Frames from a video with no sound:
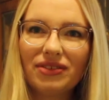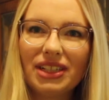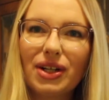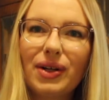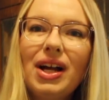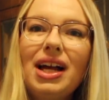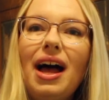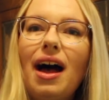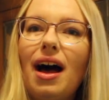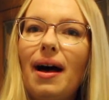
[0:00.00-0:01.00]
video.
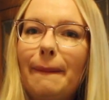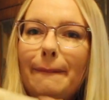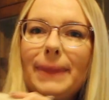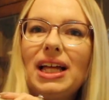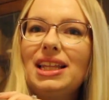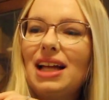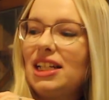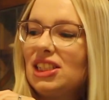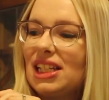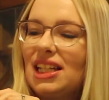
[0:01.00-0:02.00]
But
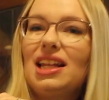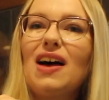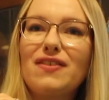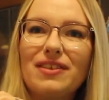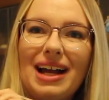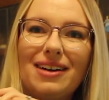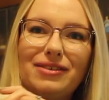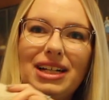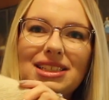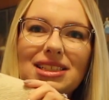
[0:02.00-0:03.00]
I just love how
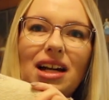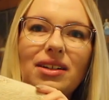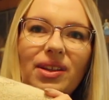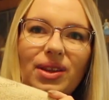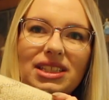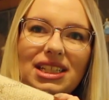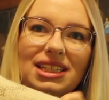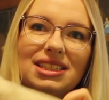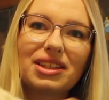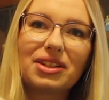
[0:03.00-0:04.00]
versatile this
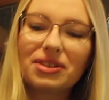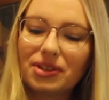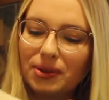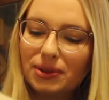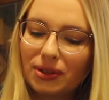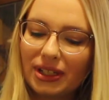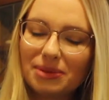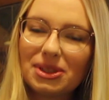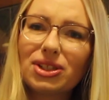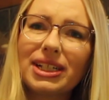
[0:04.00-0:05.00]
is. The gold
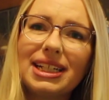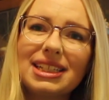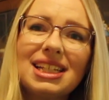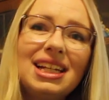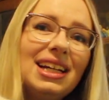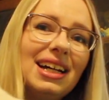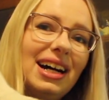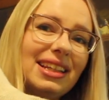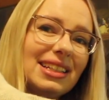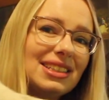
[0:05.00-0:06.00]
Christmas trees,
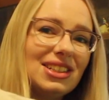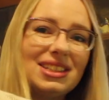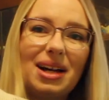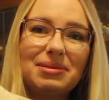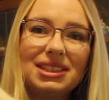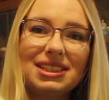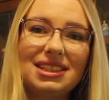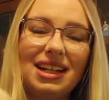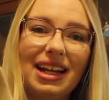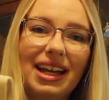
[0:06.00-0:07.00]
I think it's just absolutely
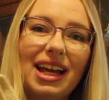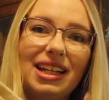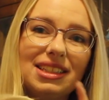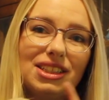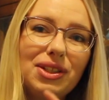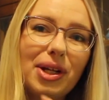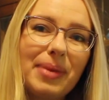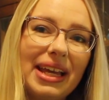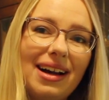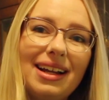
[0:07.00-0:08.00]
stunning, and you know
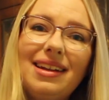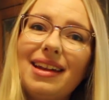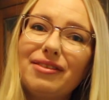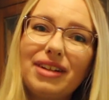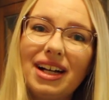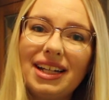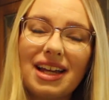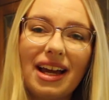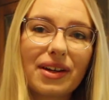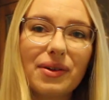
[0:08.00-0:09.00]
me, I love a high
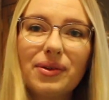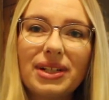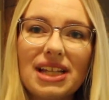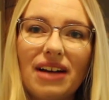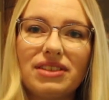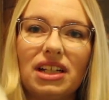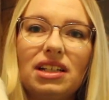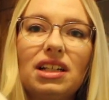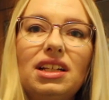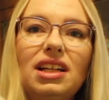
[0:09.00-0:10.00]
neck, always have
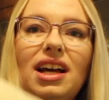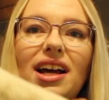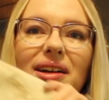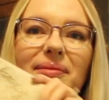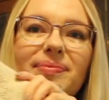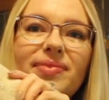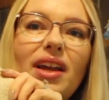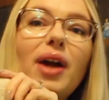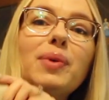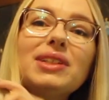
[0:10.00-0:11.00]
done.
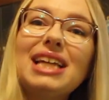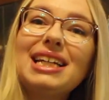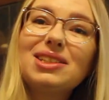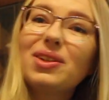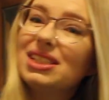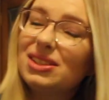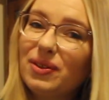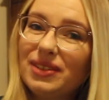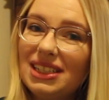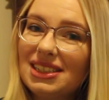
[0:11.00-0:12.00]
I will say it's not the
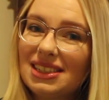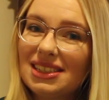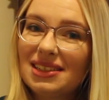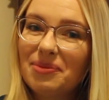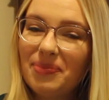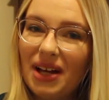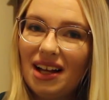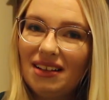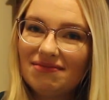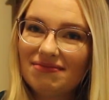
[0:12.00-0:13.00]
softest, but